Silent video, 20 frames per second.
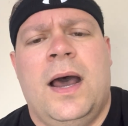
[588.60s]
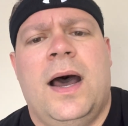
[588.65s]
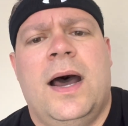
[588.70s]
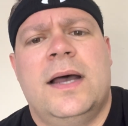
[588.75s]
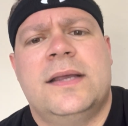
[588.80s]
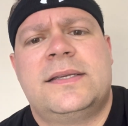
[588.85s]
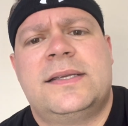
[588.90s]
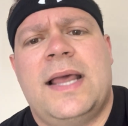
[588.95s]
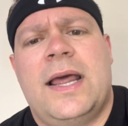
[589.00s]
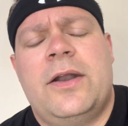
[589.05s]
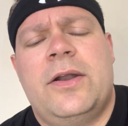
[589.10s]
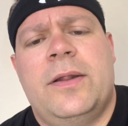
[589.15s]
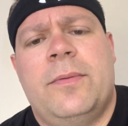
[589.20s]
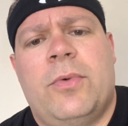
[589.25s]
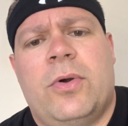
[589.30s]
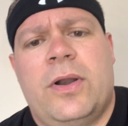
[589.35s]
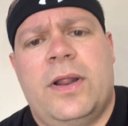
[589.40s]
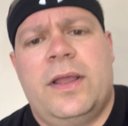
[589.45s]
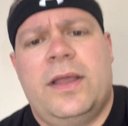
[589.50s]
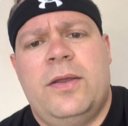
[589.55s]
Saturday
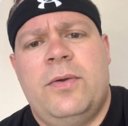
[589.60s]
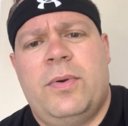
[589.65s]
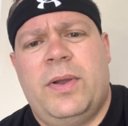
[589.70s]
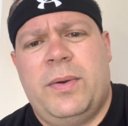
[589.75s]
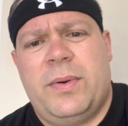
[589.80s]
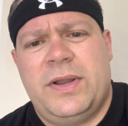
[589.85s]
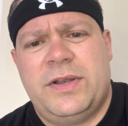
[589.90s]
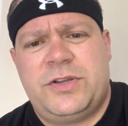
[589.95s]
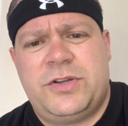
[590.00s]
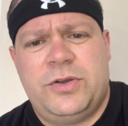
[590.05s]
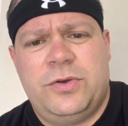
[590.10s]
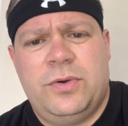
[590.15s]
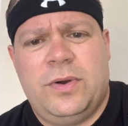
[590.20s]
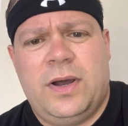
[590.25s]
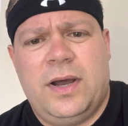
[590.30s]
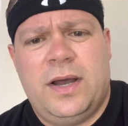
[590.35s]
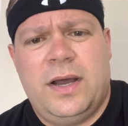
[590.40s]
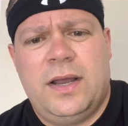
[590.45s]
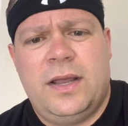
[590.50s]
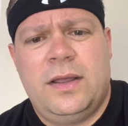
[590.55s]
morning, we went to
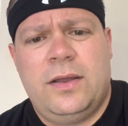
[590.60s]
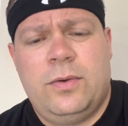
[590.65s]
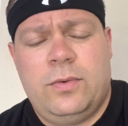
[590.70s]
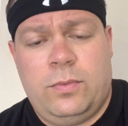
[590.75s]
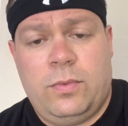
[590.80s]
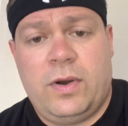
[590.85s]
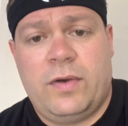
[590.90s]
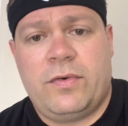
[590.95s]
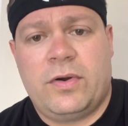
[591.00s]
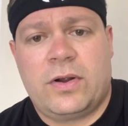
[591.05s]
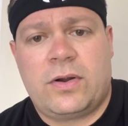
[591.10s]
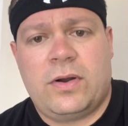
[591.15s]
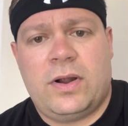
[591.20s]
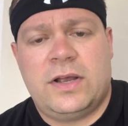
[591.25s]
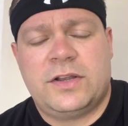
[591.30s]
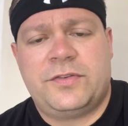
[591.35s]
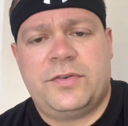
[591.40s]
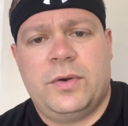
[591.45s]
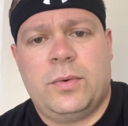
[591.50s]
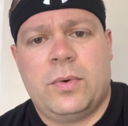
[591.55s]
one of our
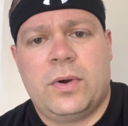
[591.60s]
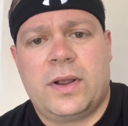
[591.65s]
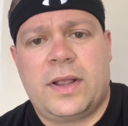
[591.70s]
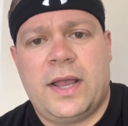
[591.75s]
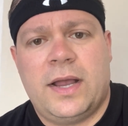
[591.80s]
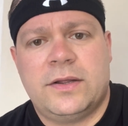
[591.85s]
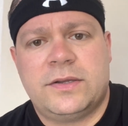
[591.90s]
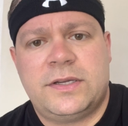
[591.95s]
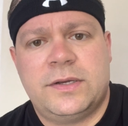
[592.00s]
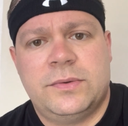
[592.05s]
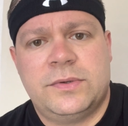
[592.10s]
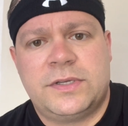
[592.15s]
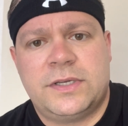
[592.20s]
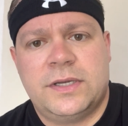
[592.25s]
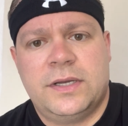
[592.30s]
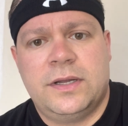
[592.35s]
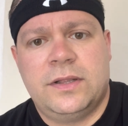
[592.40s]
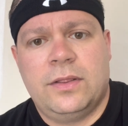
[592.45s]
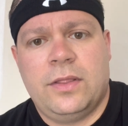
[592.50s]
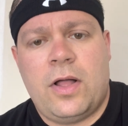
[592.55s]
CrossFit workouts. It was
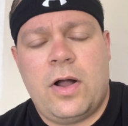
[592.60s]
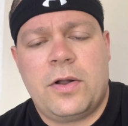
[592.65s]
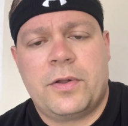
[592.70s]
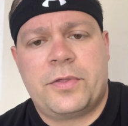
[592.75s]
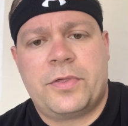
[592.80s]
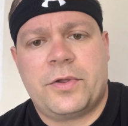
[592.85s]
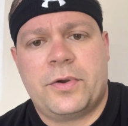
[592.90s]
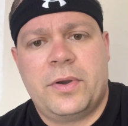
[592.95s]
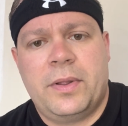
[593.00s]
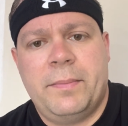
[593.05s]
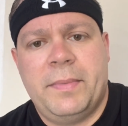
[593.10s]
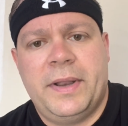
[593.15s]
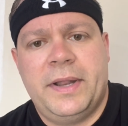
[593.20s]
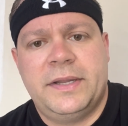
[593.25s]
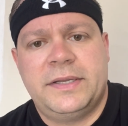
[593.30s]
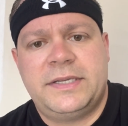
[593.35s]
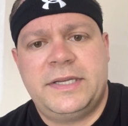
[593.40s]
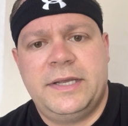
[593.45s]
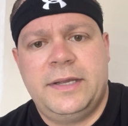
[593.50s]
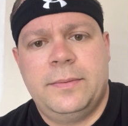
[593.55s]
a long
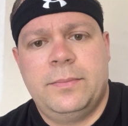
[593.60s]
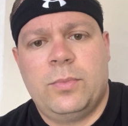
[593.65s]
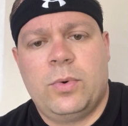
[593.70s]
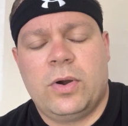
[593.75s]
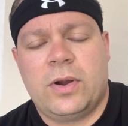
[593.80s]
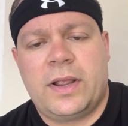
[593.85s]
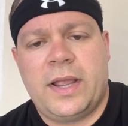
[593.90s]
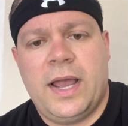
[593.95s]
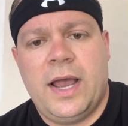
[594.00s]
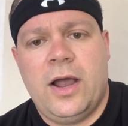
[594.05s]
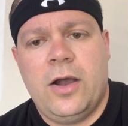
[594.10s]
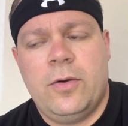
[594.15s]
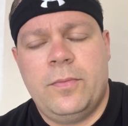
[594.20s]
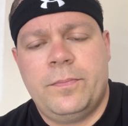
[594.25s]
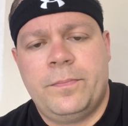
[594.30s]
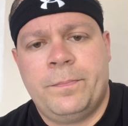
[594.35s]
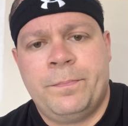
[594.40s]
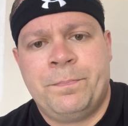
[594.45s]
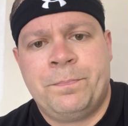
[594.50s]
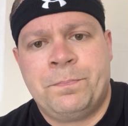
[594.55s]
30-minute team
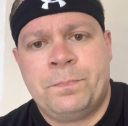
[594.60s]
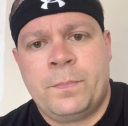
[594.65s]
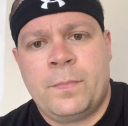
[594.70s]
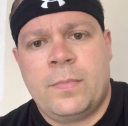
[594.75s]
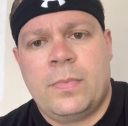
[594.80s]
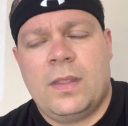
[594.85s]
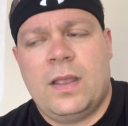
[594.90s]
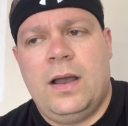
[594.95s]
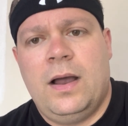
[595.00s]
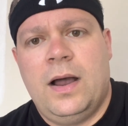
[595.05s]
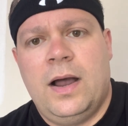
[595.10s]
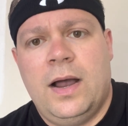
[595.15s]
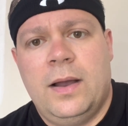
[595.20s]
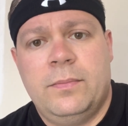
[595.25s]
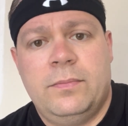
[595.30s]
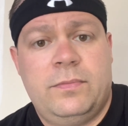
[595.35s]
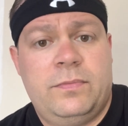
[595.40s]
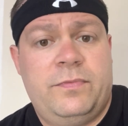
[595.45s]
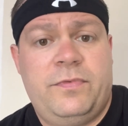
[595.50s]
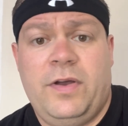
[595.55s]
workout.
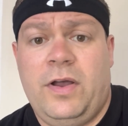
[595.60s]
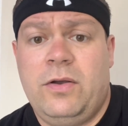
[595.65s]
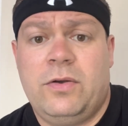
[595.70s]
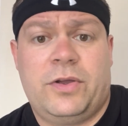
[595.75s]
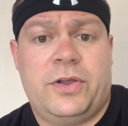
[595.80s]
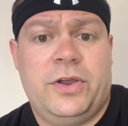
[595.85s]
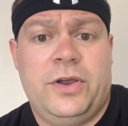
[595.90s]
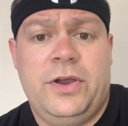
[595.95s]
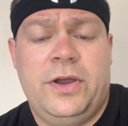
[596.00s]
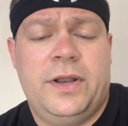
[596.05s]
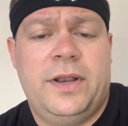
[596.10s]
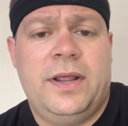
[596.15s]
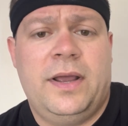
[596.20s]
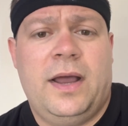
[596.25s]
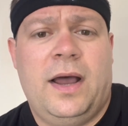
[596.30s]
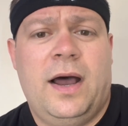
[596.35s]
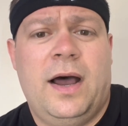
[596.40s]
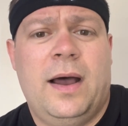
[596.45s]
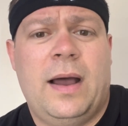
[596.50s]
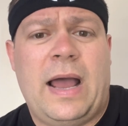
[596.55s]
Felt good.
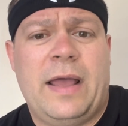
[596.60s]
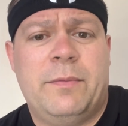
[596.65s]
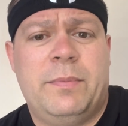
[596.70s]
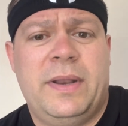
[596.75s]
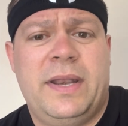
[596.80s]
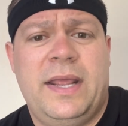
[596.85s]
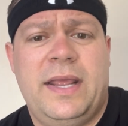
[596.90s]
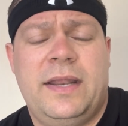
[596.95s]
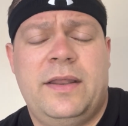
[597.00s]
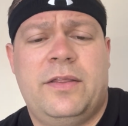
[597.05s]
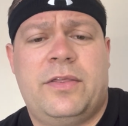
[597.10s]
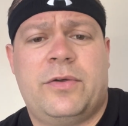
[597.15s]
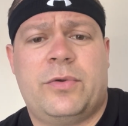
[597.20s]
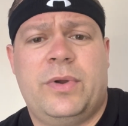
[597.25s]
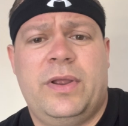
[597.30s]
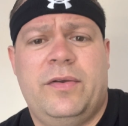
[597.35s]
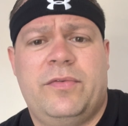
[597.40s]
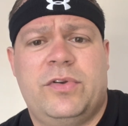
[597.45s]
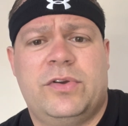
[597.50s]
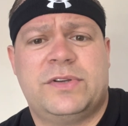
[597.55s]
I've been hitting
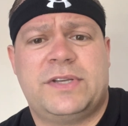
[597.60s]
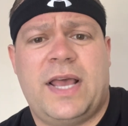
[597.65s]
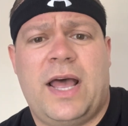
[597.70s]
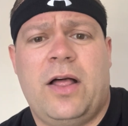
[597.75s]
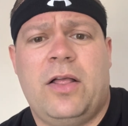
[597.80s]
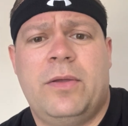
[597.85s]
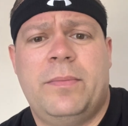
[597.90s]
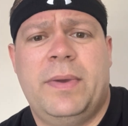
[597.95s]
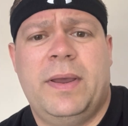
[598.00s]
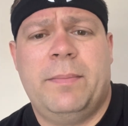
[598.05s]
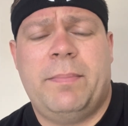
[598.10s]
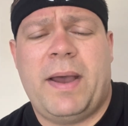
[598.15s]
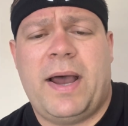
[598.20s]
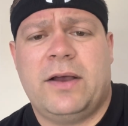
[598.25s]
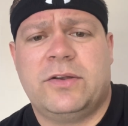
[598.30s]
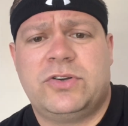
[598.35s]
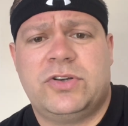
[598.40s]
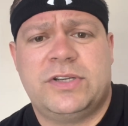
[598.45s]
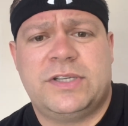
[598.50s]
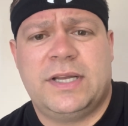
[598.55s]
3 of those element
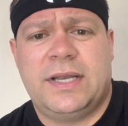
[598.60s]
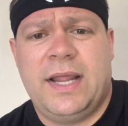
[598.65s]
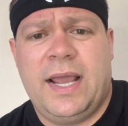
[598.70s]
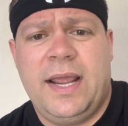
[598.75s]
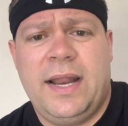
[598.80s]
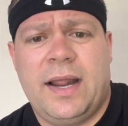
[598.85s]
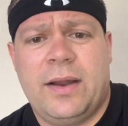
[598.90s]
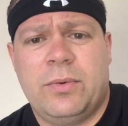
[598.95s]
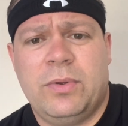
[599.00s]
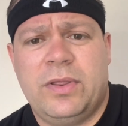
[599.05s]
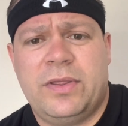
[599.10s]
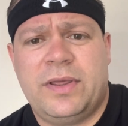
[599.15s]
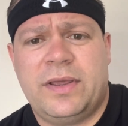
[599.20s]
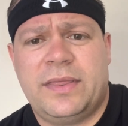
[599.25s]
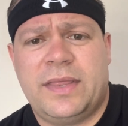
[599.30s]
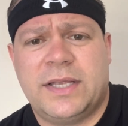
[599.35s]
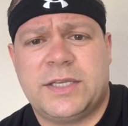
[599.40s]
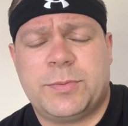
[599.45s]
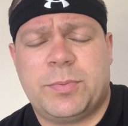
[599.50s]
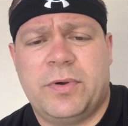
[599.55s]
pouches a day, and I really
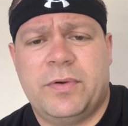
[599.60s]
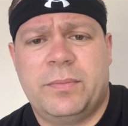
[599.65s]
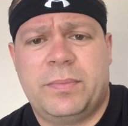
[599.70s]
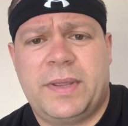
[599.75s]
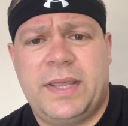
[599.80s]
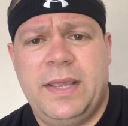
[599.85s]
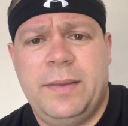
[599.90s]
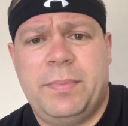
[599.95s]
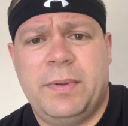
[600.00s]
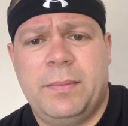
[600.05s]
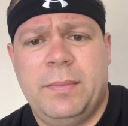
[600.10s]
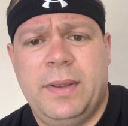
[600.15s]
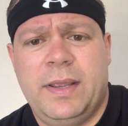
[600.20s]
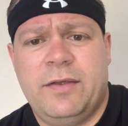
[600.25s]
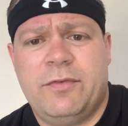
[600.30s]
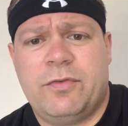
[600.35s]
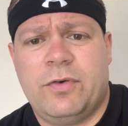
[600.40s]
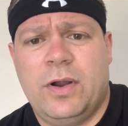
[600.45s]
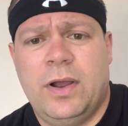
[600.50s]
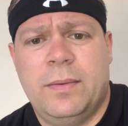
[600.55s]
think that's keeping me
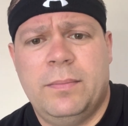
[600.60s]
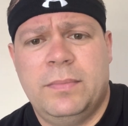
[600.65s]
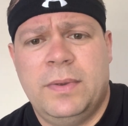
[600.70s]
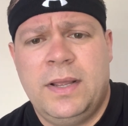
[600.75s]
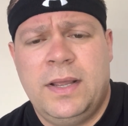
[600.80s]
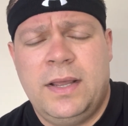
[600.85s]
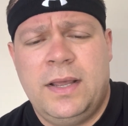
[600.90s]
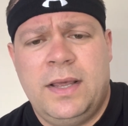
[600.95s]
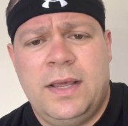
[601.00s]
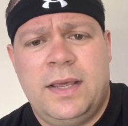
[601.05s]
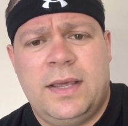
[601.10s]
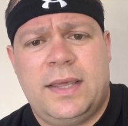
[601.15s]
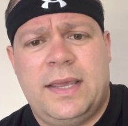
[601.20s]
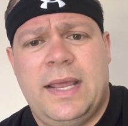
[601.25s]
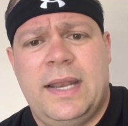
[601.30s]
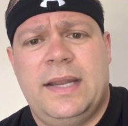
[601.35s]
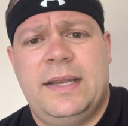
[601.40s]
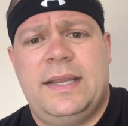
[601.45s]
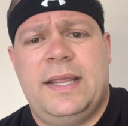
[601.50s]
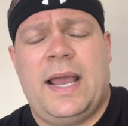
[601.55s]
from
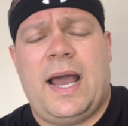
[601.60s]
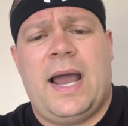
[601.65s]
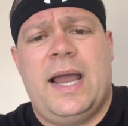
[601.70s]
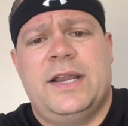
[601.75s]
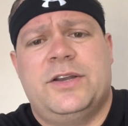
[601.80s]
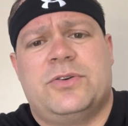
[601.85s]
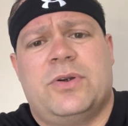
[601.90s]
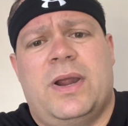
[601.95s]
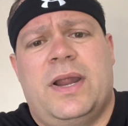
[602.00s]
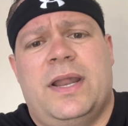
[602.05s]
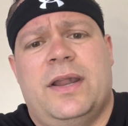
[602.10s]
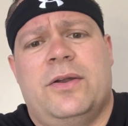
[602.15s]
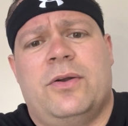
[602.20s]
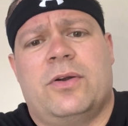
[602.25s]
getting dehydrated or